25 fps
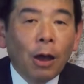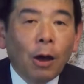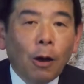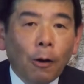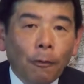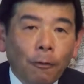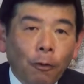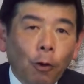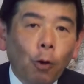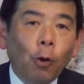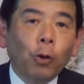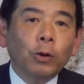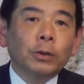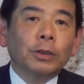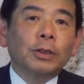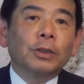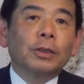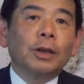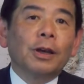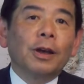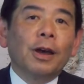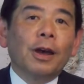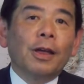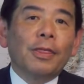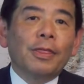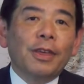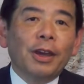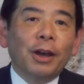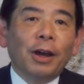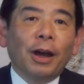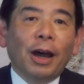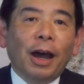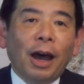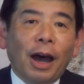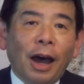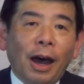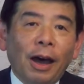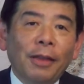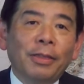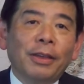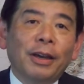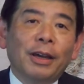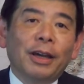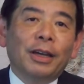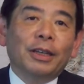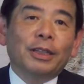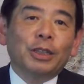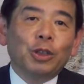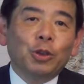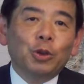Of course, there are
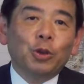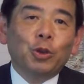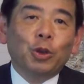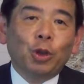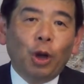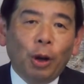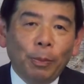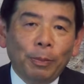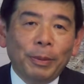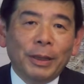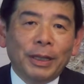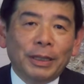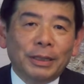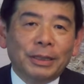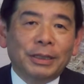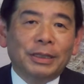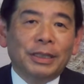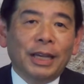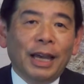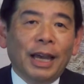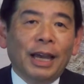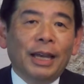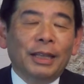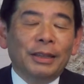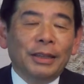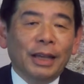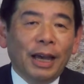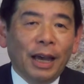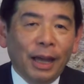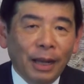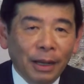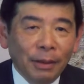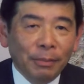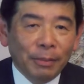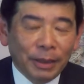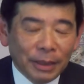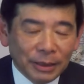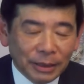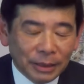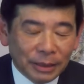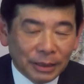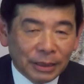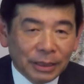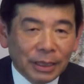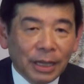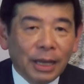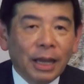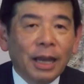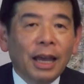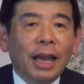other new topics and elements.